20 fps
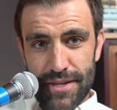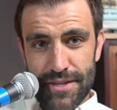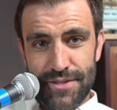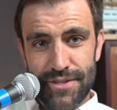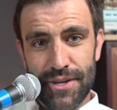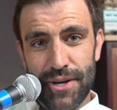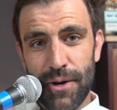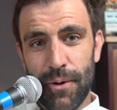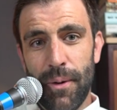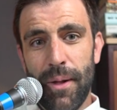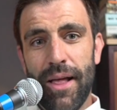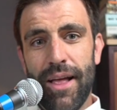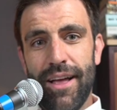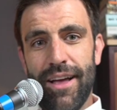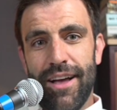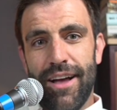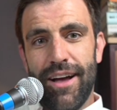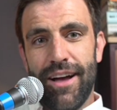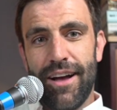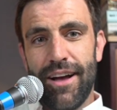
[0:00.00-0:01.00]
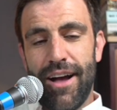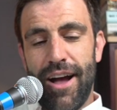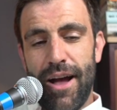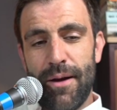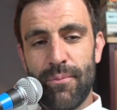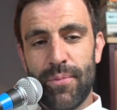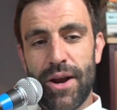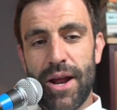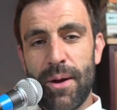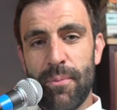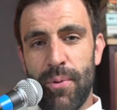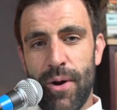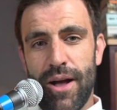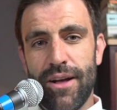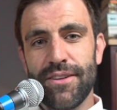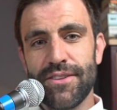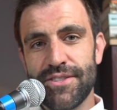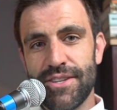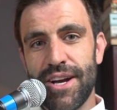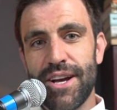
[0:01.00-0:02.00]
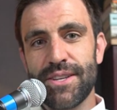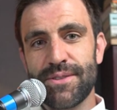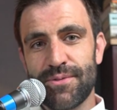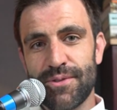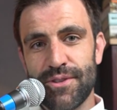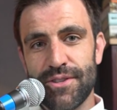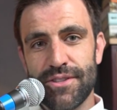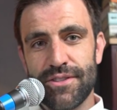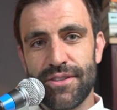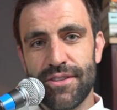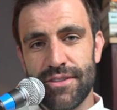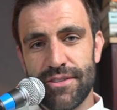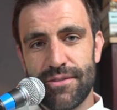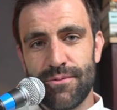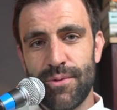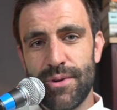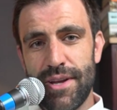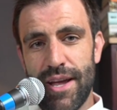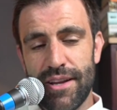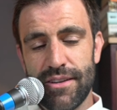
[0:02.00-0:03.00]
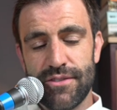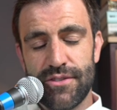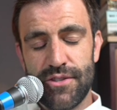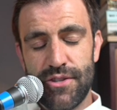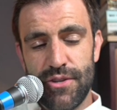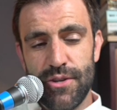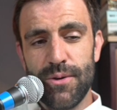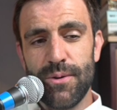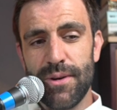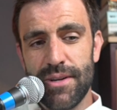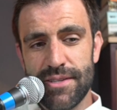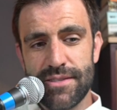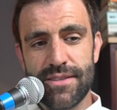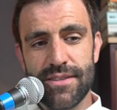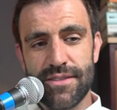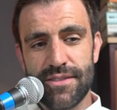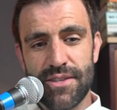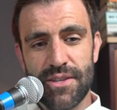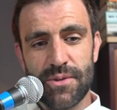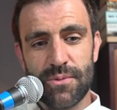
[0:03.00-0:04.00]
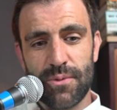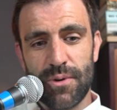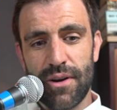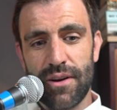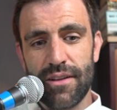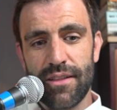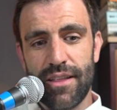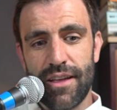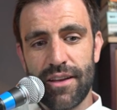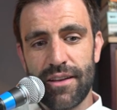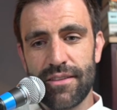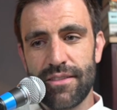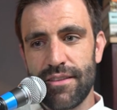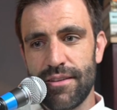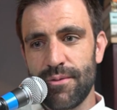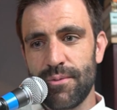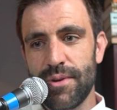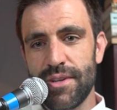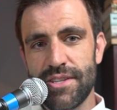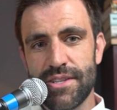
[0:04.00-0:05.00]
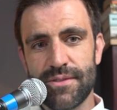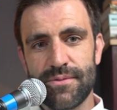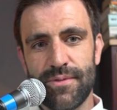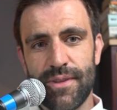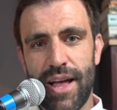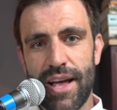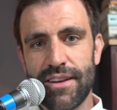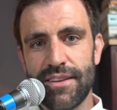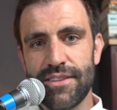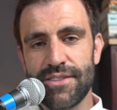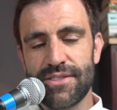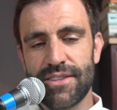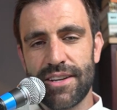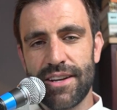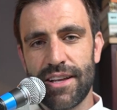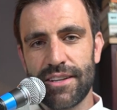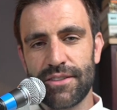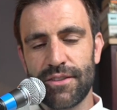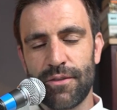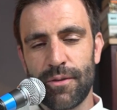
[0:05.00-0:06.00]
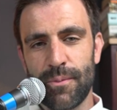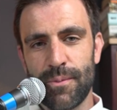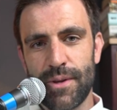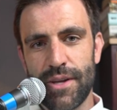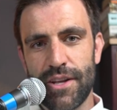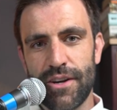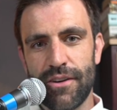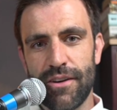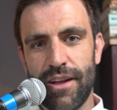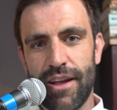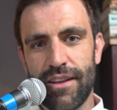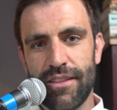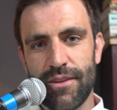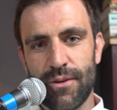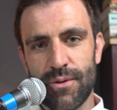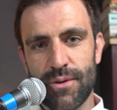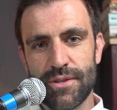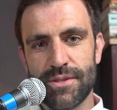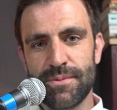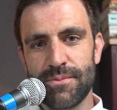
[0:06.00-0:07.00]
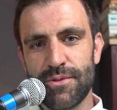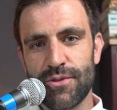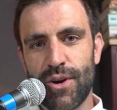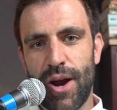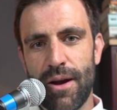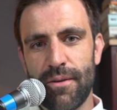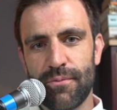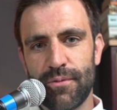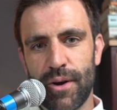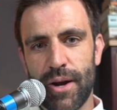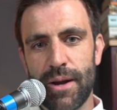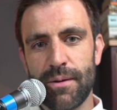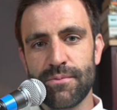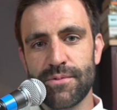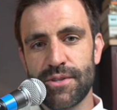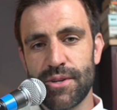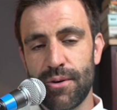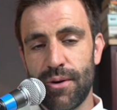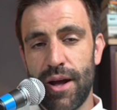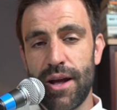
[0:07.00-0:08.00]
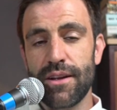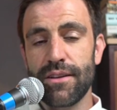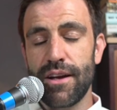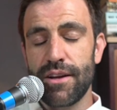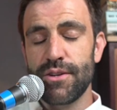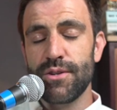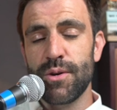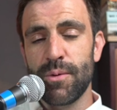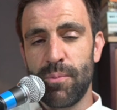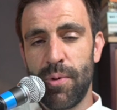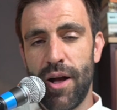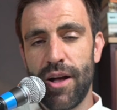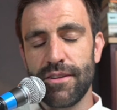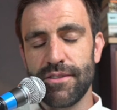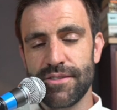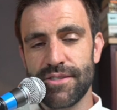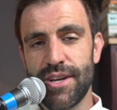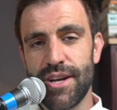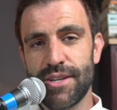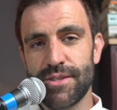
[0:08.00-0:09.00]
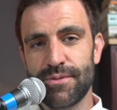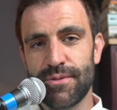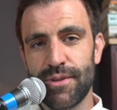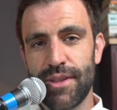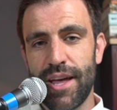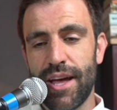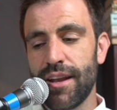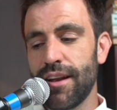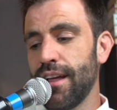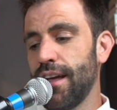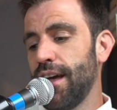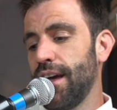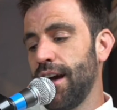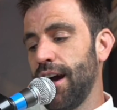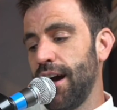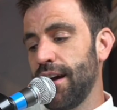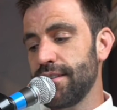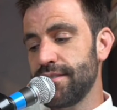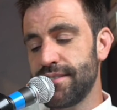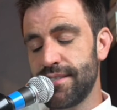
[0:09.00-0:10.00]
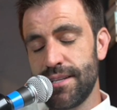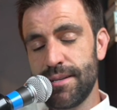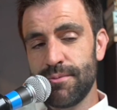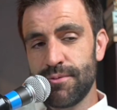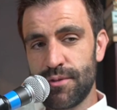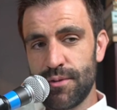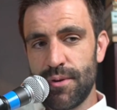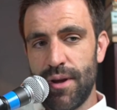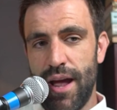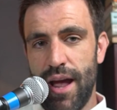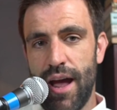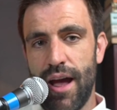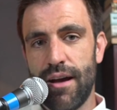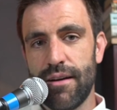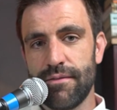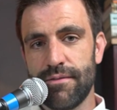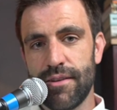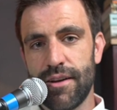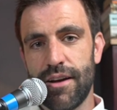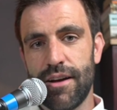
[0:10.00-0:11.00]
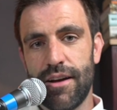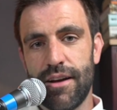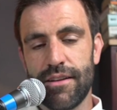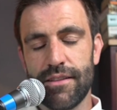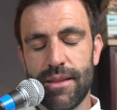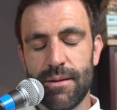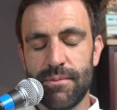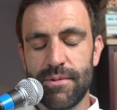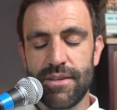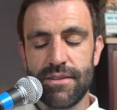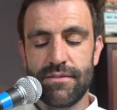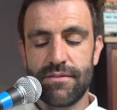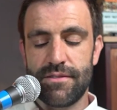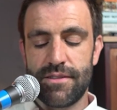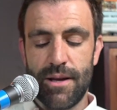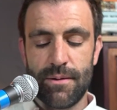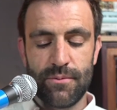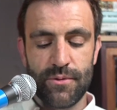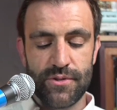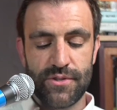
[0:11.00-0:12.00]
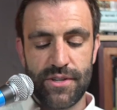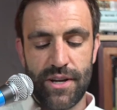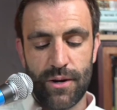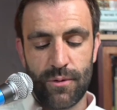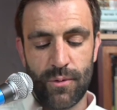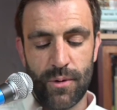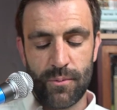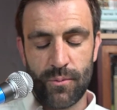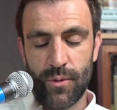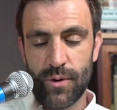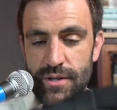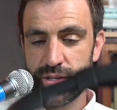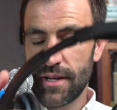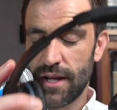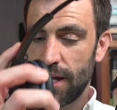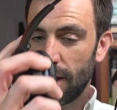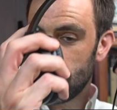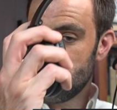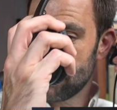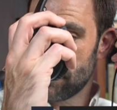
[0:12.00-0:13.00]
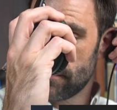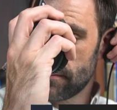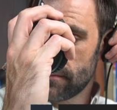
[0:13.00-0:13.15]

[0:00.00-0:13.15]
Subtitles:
So I apologize for we had 2 instances where we just flat disconnected from the internet and there were some drop frames. So I do apologize for that. I seem to have, and let me double check one more time.